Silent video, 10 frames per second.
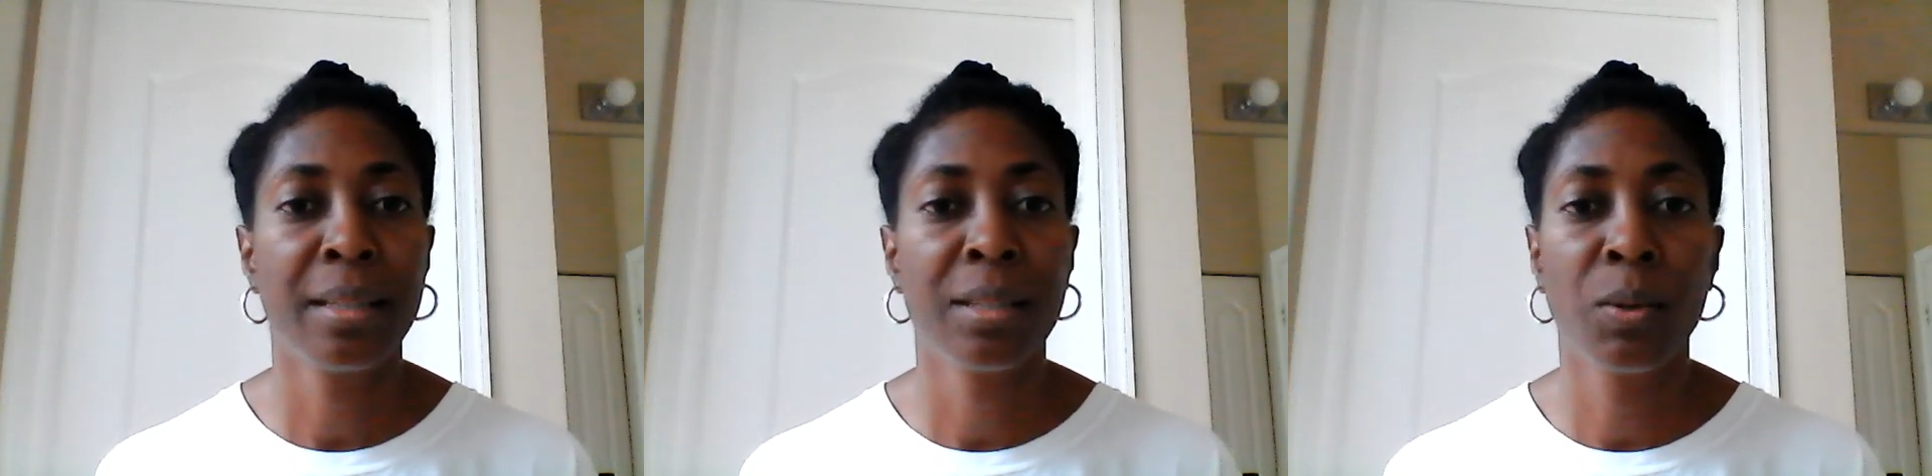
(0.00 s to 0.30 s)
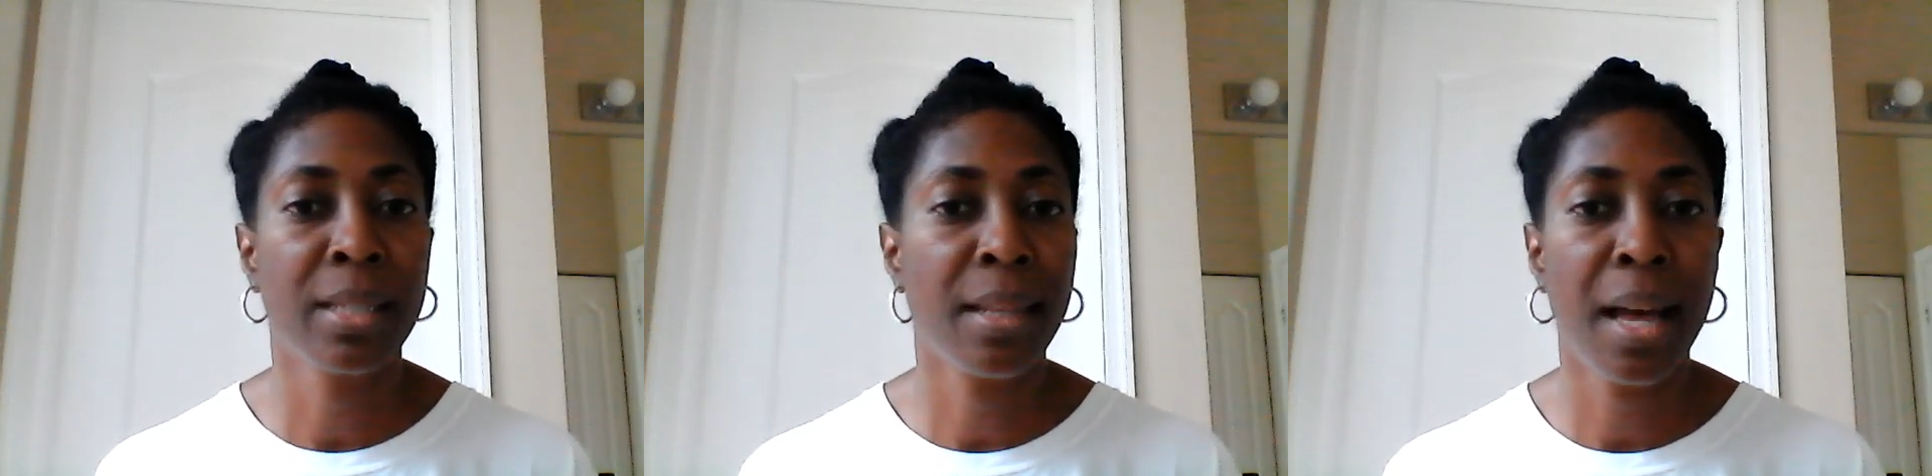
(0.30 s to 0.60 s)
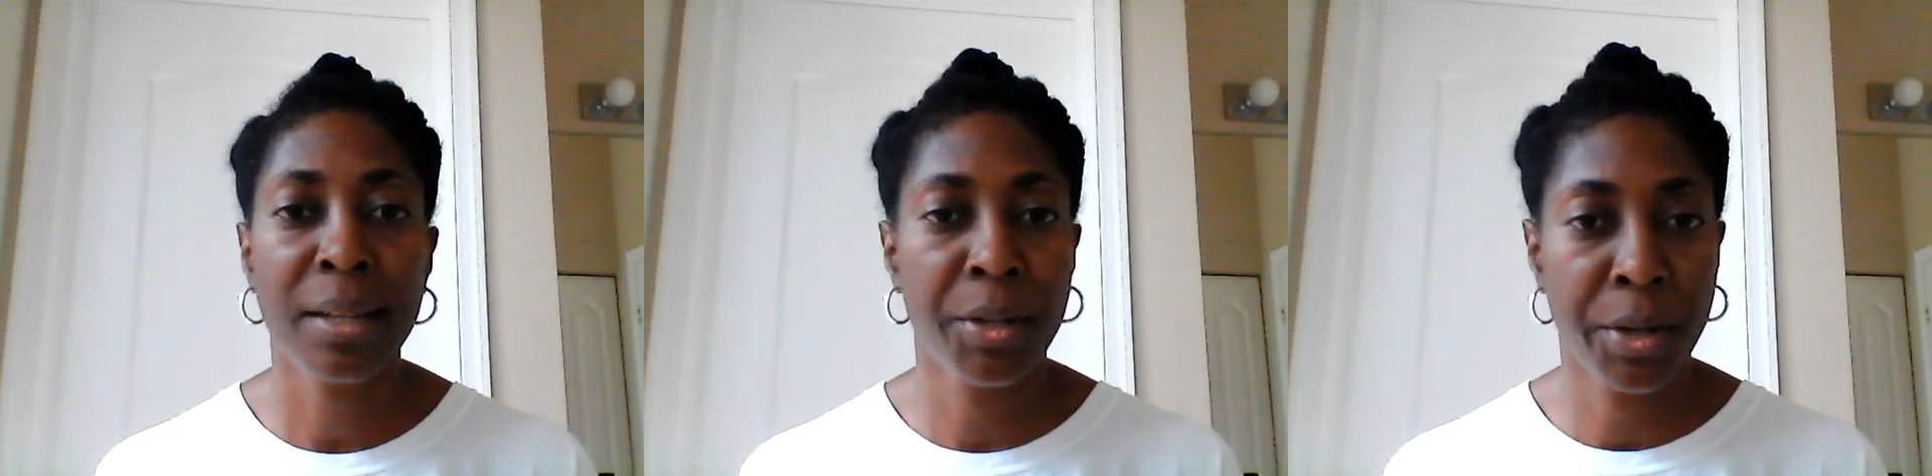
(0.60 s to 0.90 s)
so it's
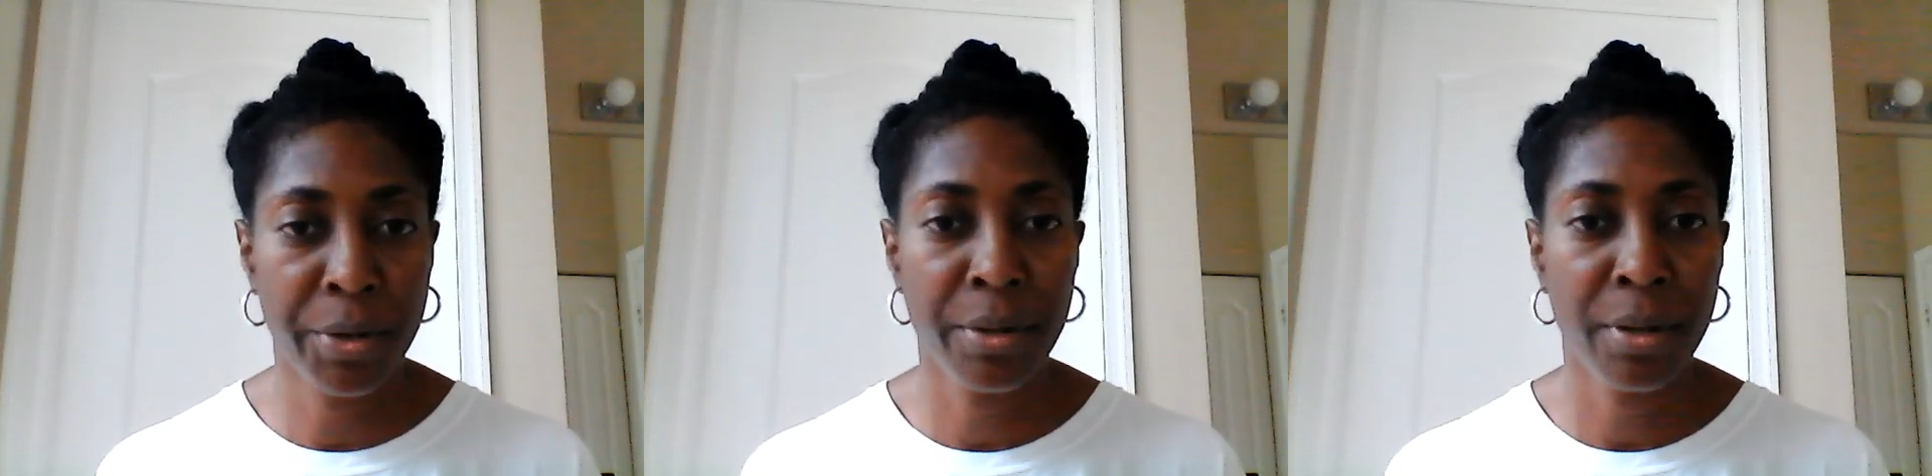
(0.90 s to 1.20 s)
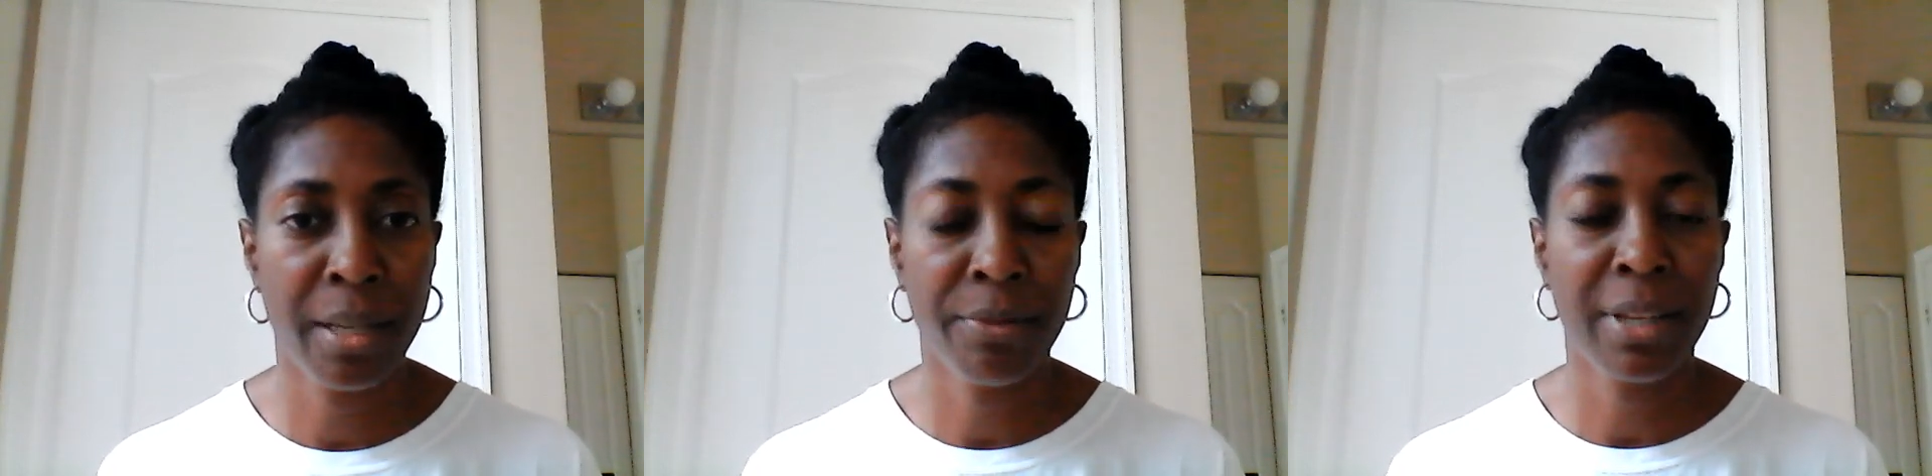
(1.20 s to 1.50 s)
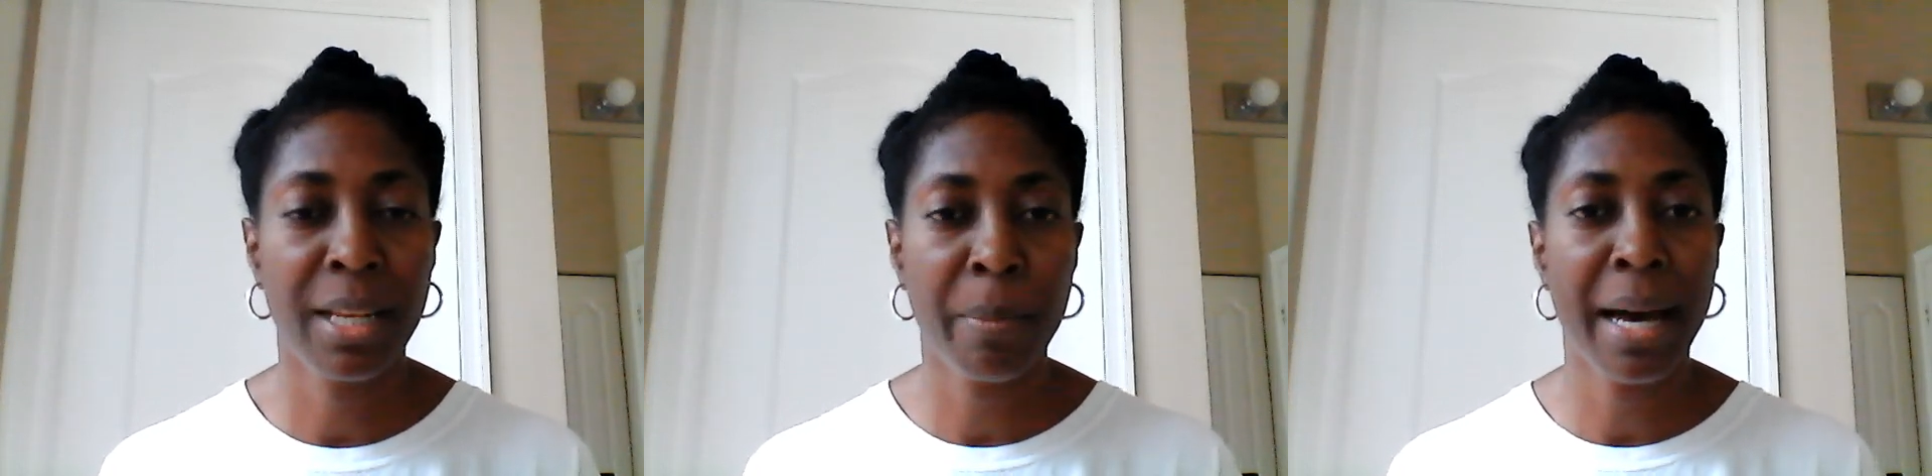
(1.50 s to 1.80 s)
not dirt. If
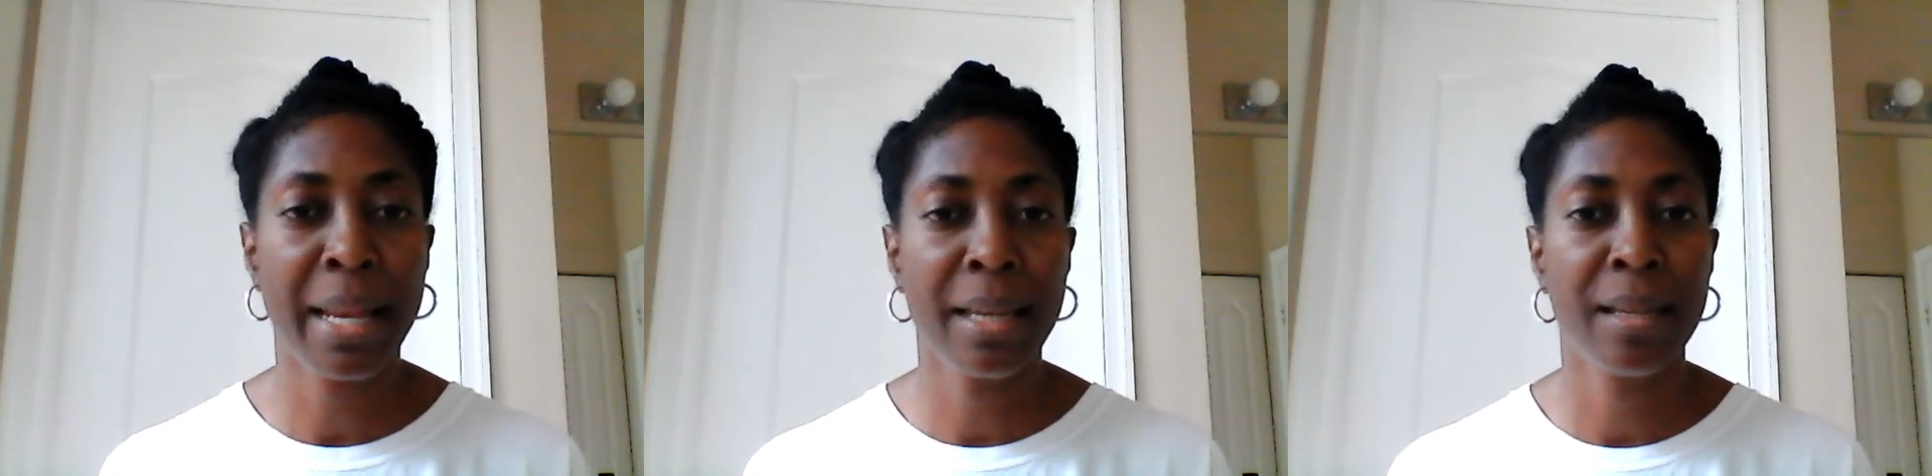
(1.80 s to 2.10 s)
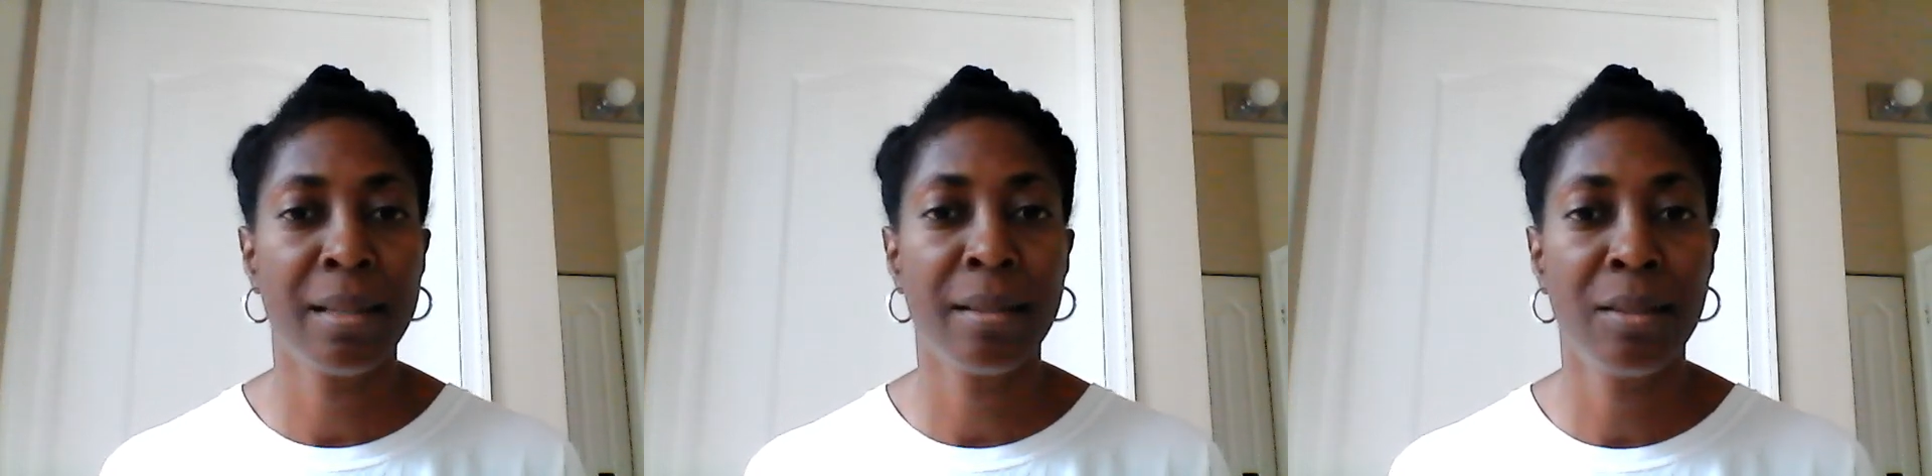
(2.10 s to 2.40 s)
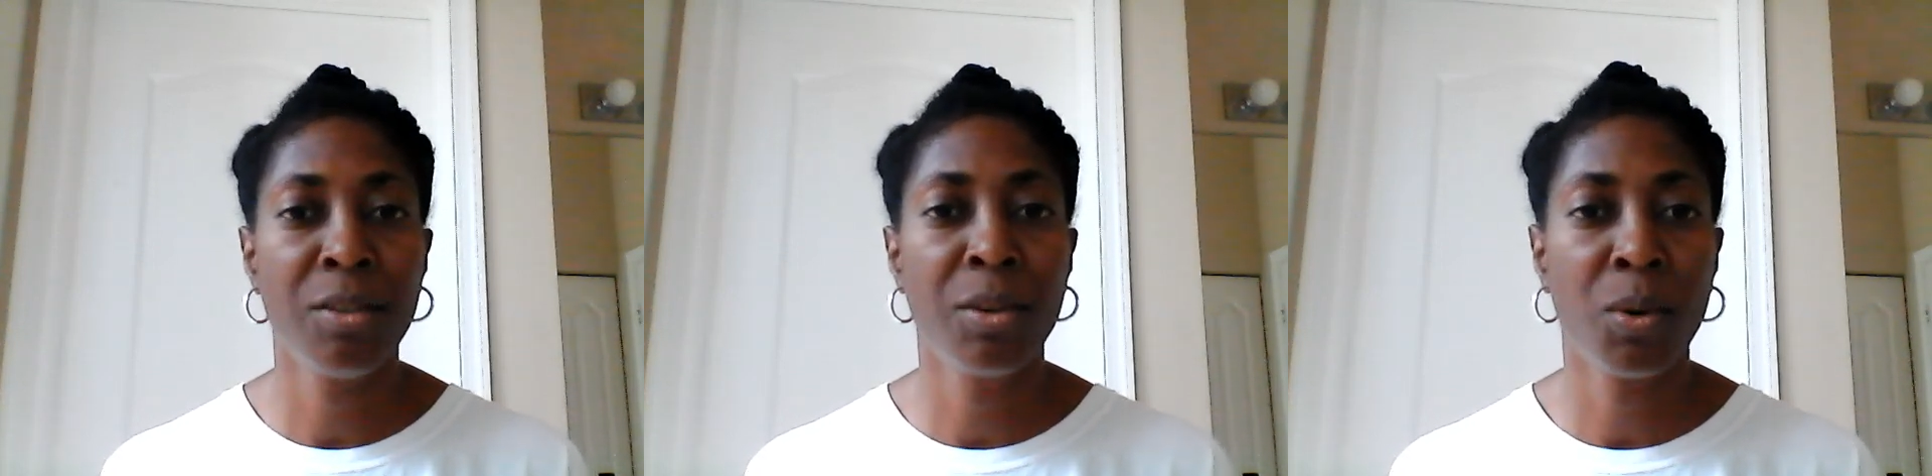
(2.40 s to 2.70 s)
anybody, you